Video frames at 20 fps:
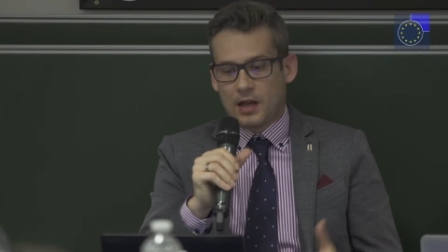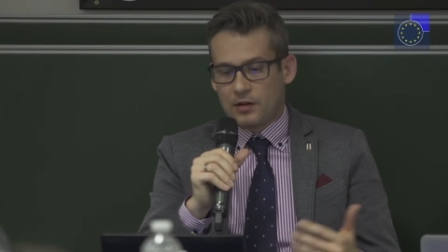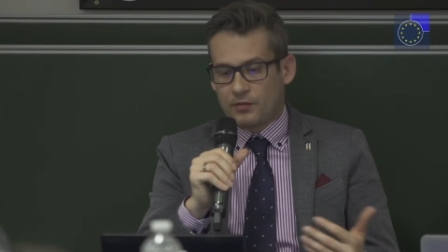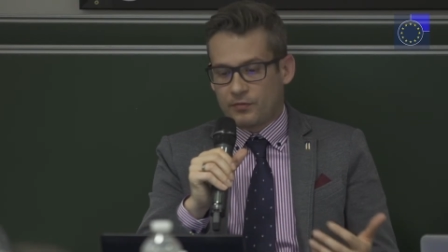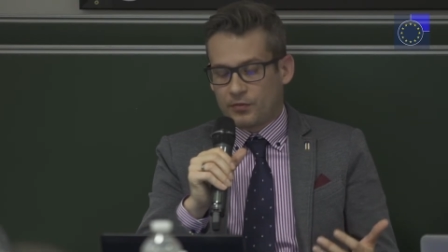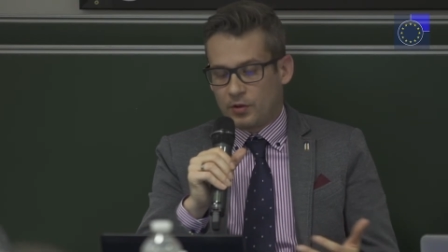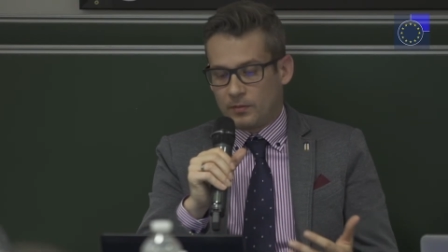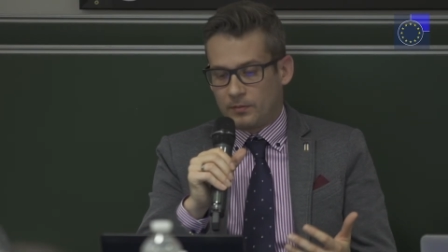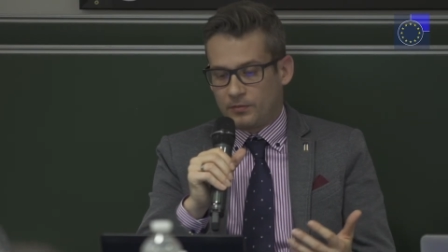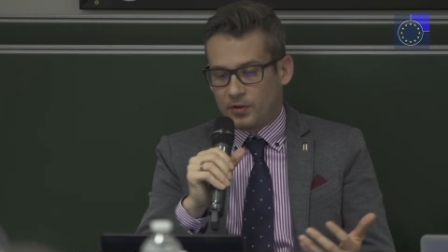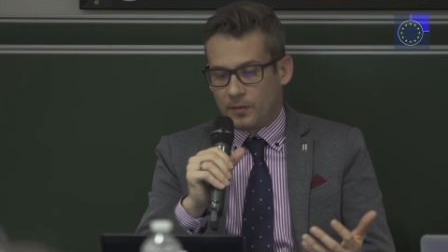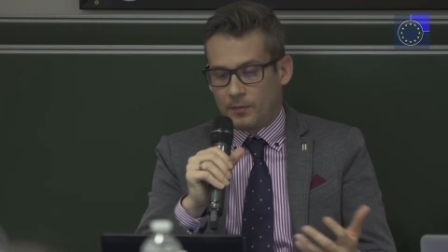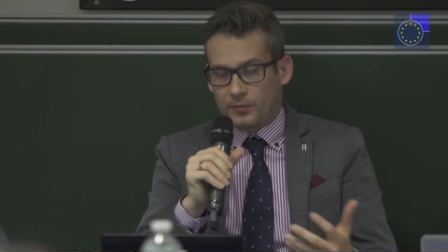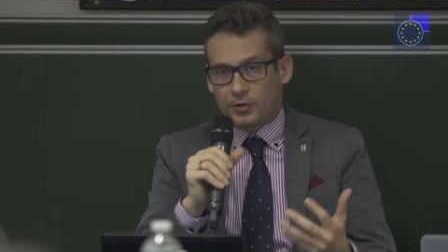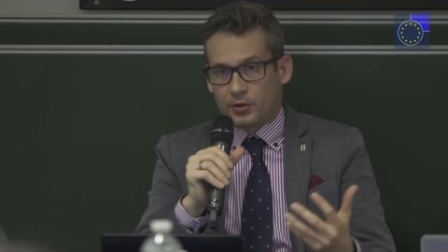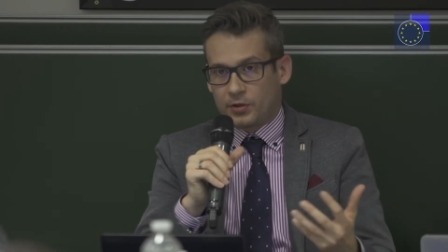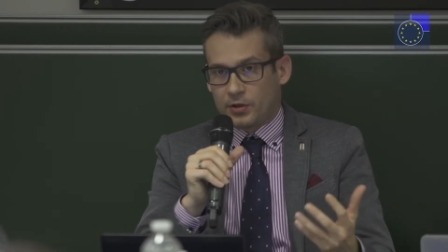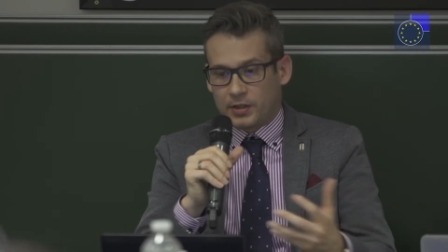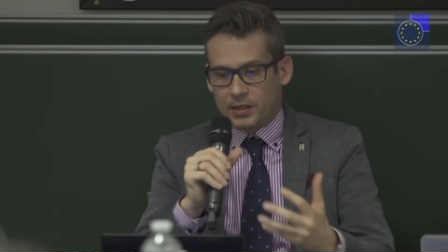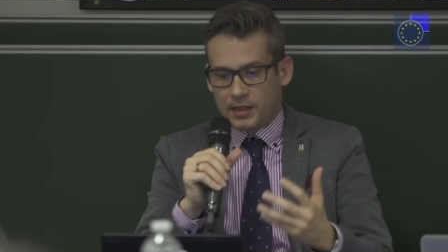from
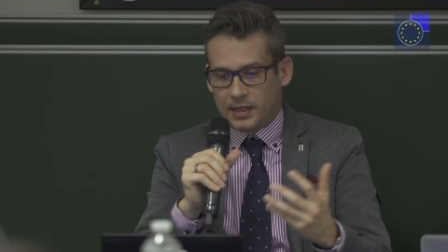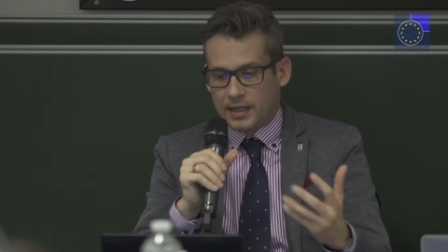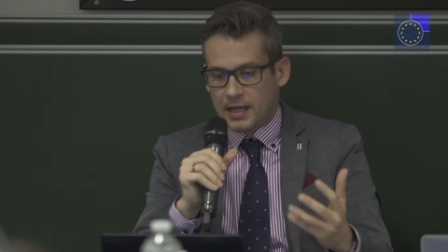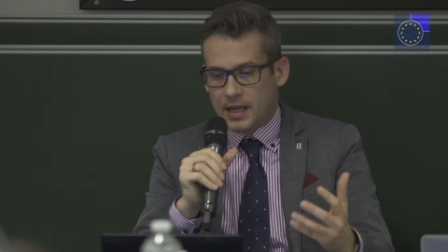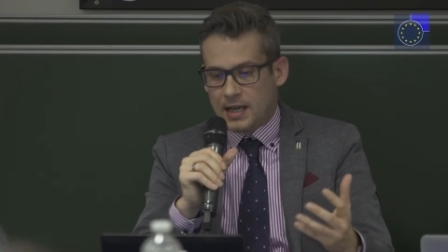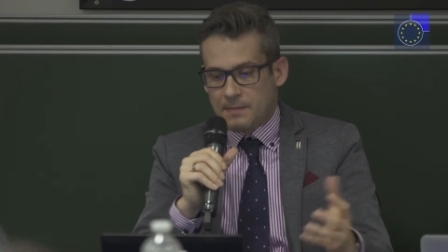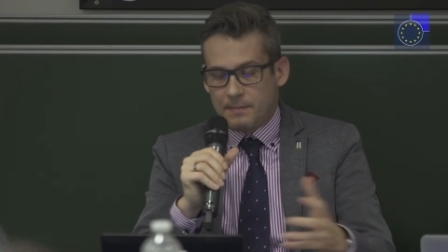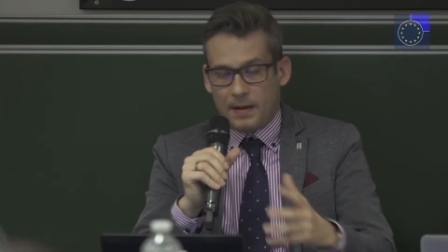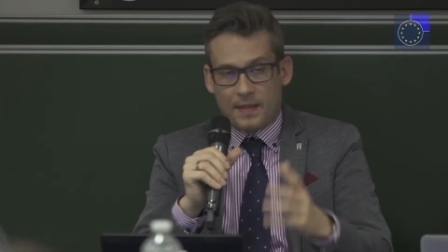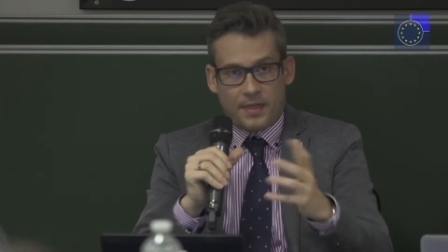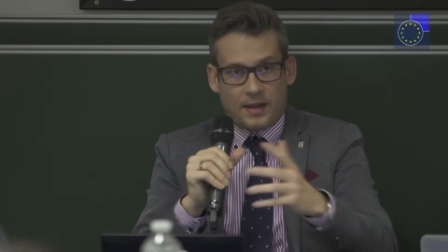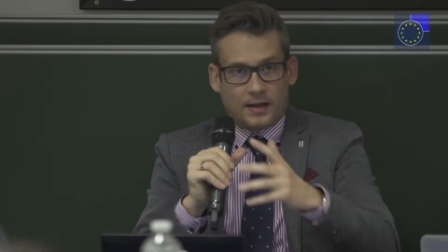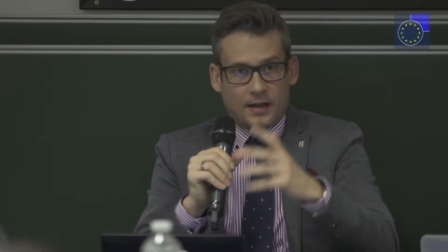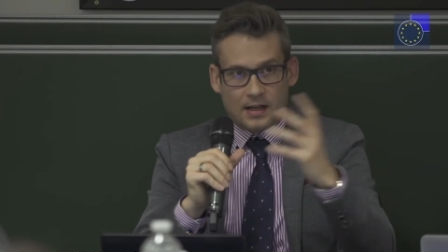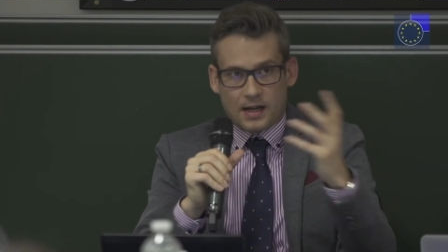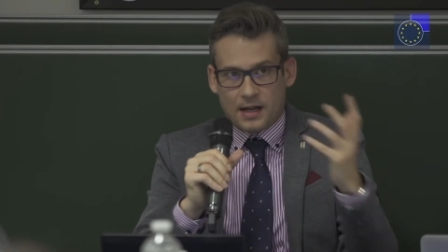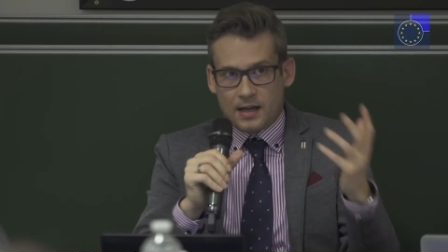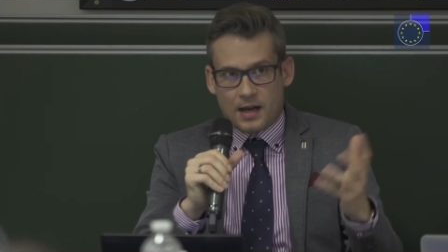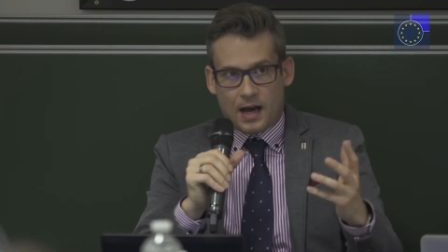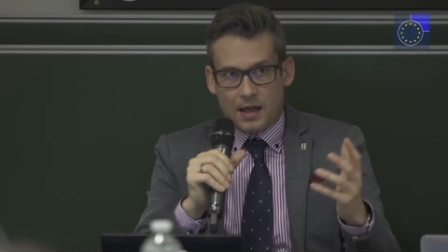Turkey, but there
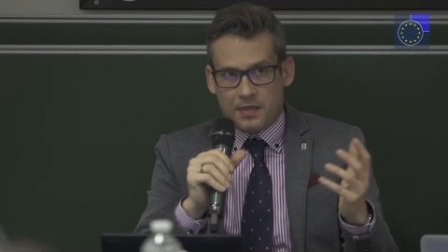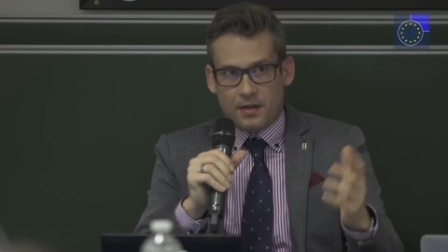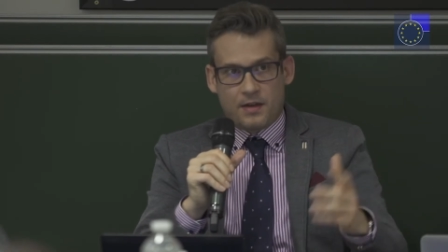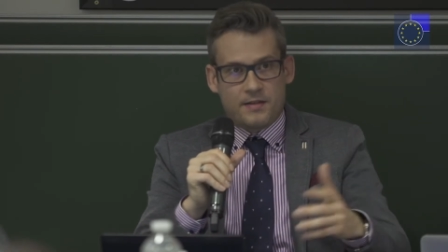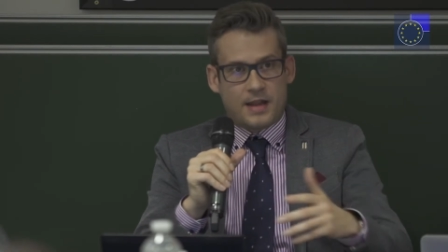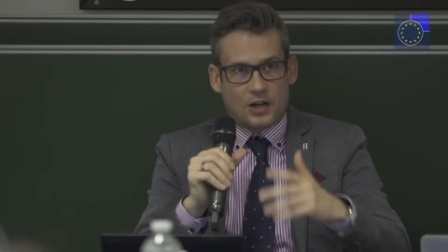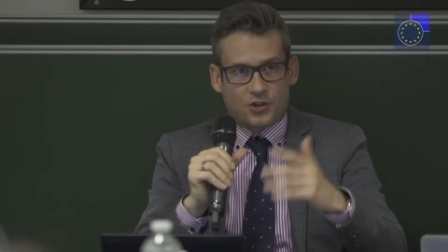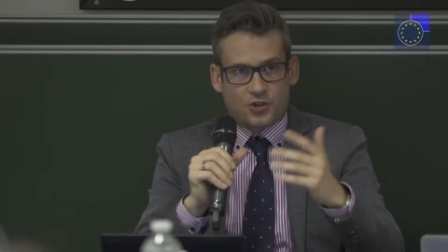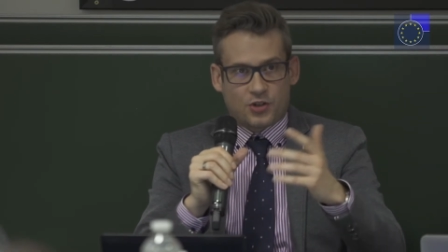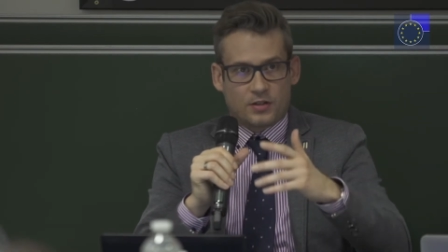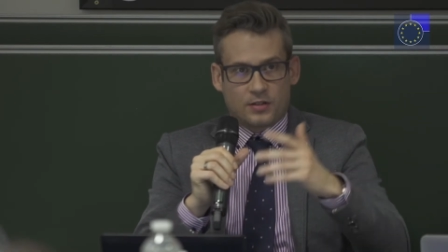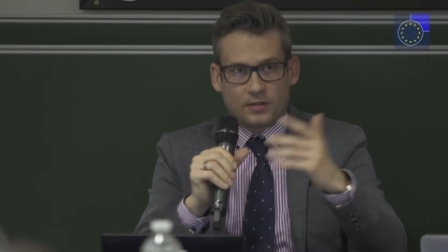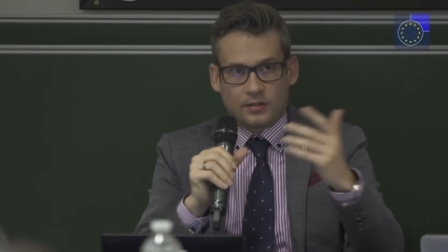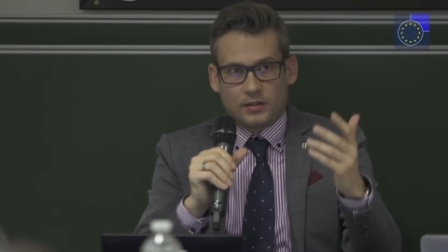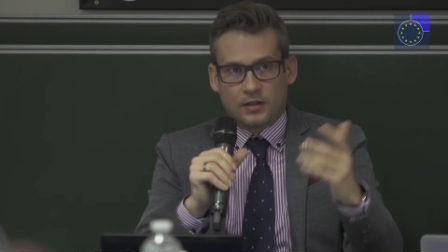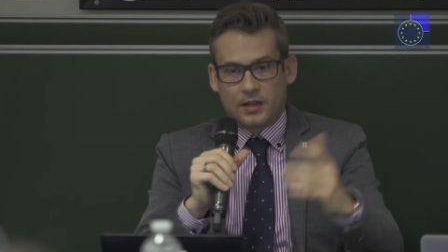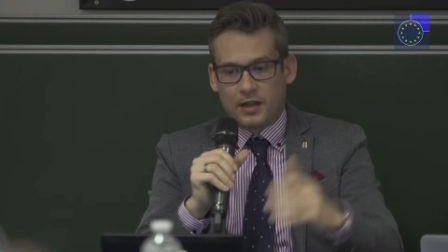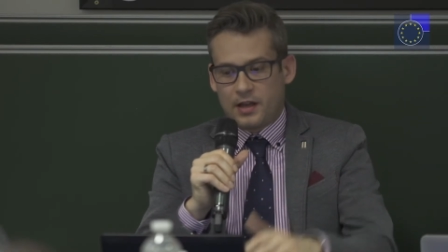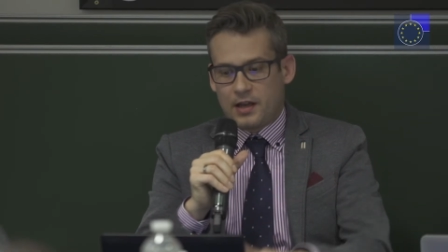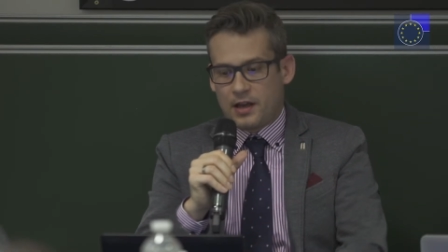are other
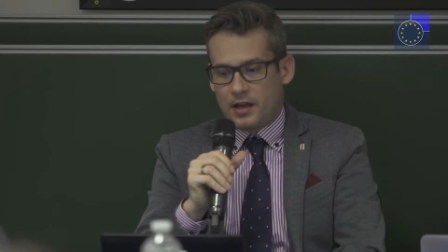national,